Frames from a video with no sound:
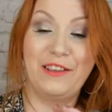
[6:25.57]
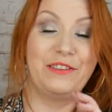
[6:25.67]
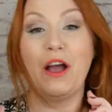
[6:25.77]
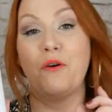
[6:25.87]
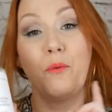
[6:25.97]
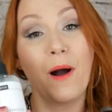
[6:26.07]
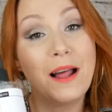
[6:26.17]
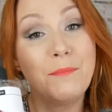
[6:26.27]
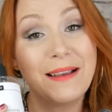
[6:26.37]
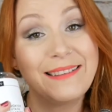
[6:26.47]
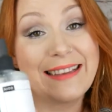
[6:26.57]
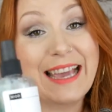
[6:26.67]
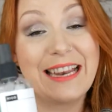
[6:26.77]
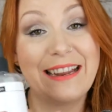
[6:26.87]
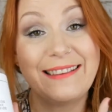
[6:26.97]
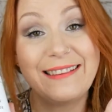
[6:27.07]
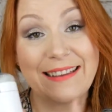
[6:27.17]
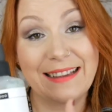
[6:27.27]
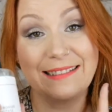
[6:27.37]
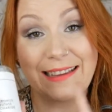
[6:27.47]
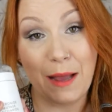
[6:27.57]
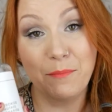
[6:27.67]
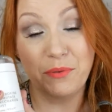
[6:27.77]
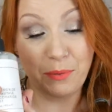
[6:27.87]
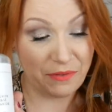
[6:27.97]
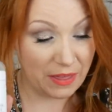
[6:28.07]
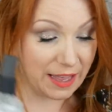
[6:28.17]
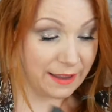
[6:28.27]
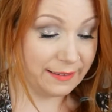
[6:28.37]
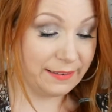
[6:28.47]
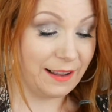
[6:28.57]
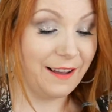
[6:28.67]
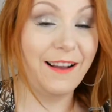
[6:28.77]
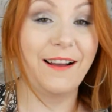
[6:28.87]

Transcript: So while my skin is still damp with this,